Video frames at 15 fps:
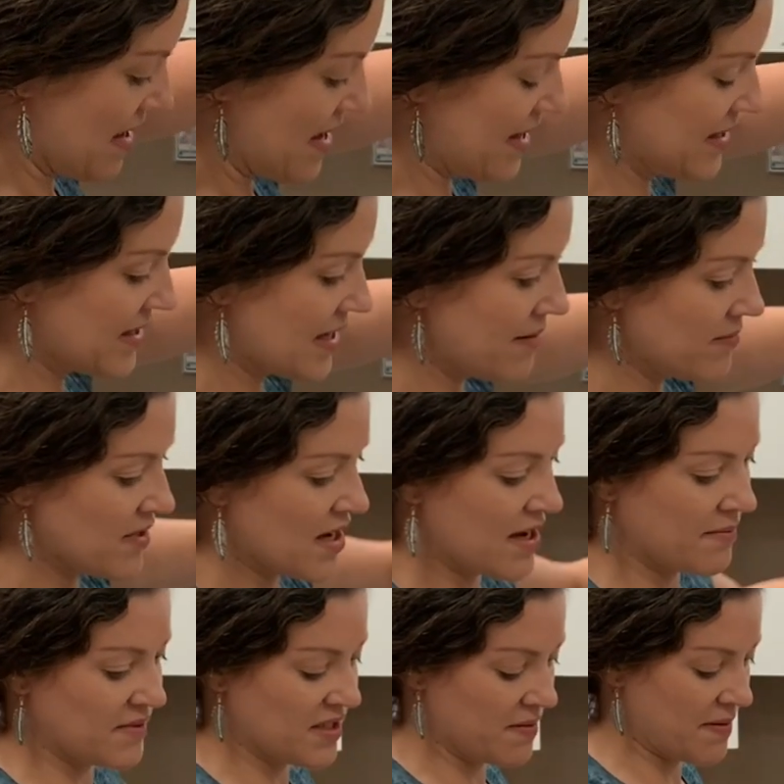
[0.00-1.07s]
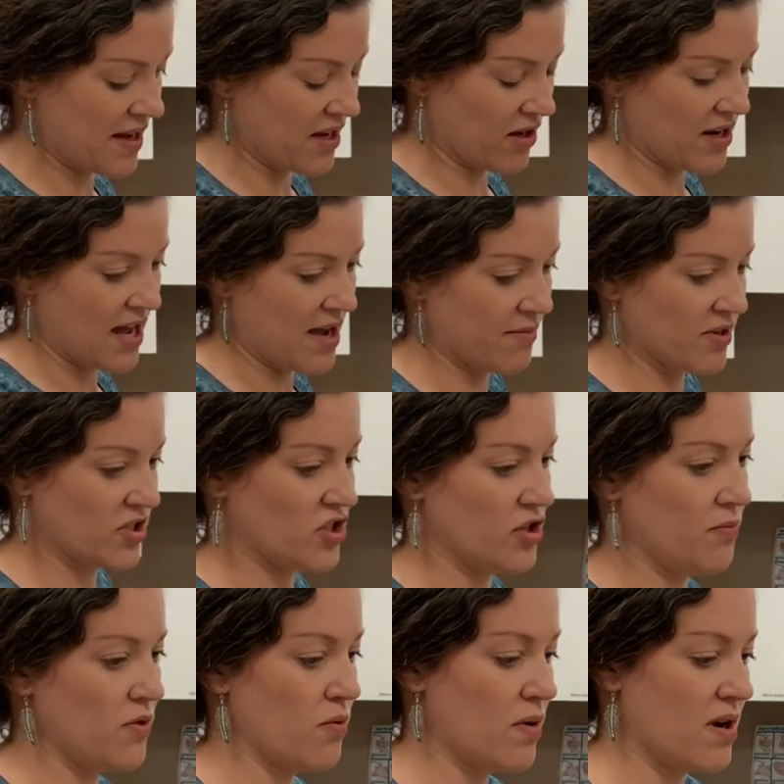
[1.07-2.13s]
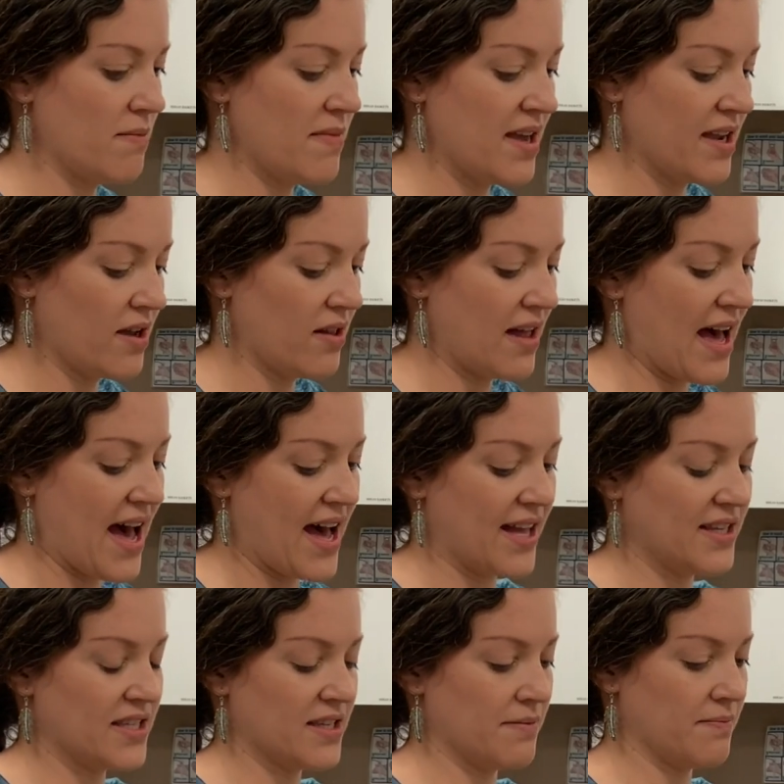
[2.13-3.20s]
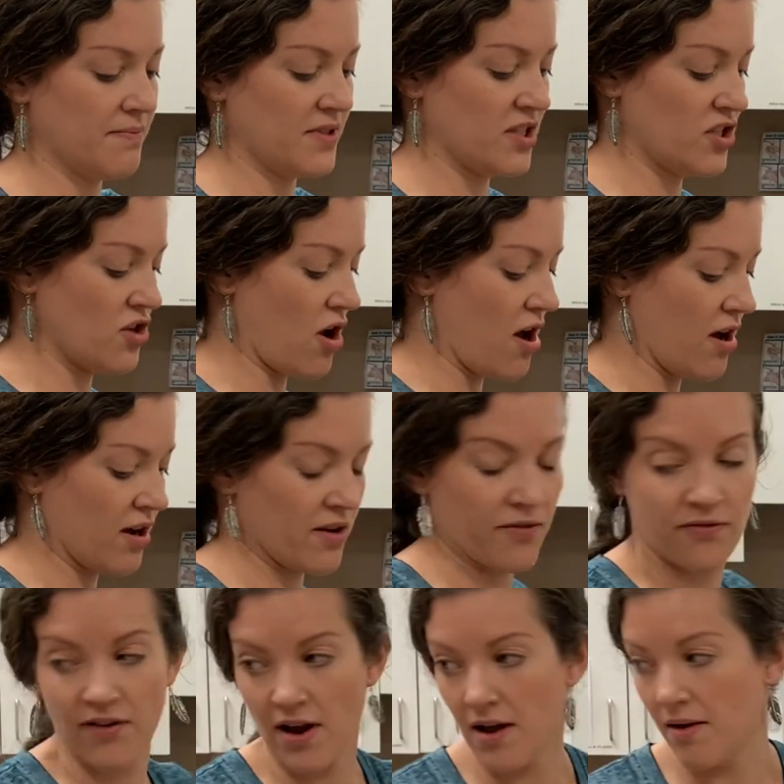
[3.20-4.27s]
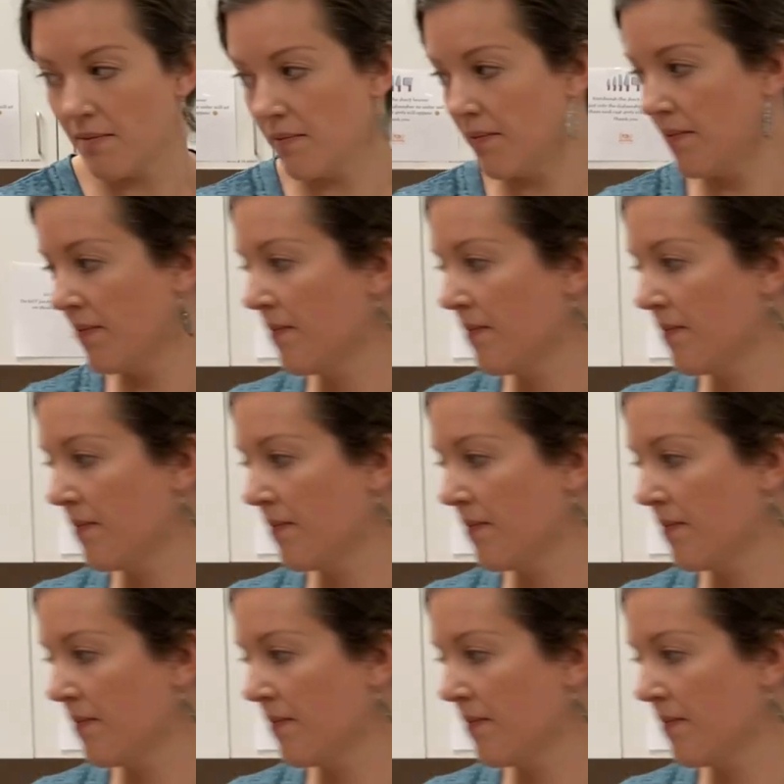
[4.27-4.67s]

And sometimes, depending on how much soup you wanna make, I'll add some stock from